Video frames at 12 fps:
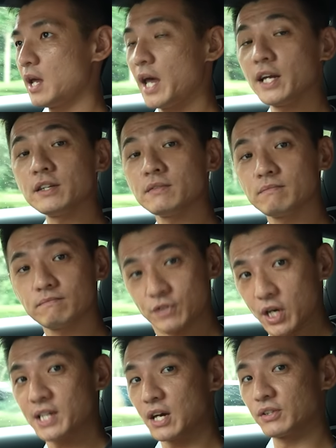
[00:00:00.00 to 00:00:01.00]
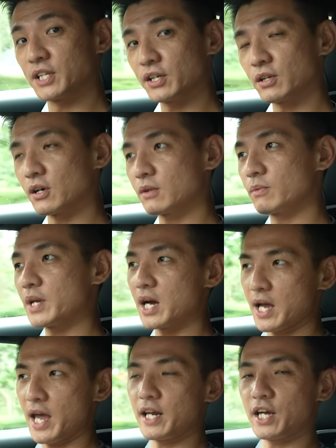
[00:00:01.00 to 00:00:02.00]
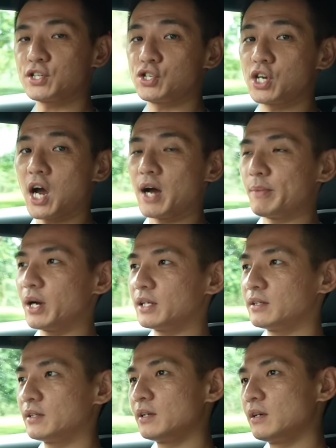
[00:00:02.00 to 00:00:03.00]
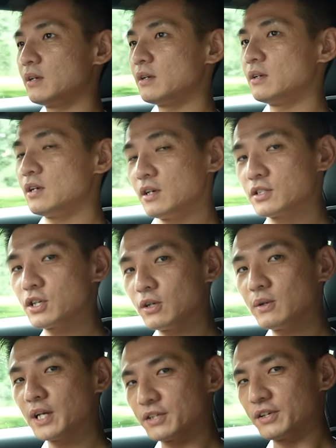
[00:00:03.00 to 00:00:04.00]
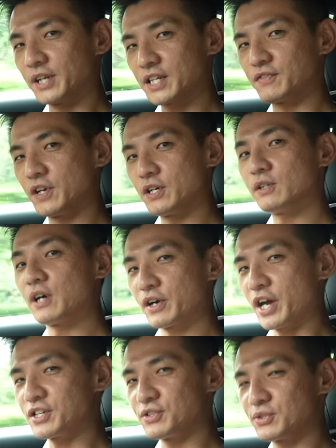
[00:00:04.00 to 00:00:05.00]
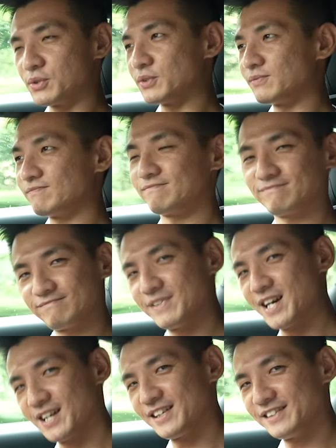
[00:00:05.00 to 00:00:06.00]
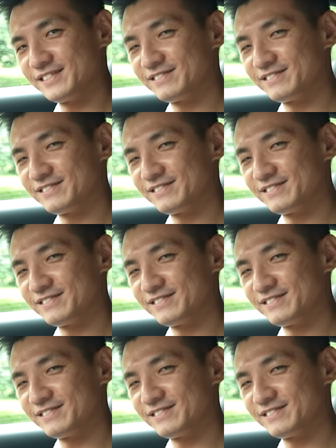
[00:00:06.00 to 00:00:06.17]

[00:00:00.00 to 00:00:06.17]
And check us out on TikTok, we are at sgCarMart. So until the next video, I'll catch you soon. Bye!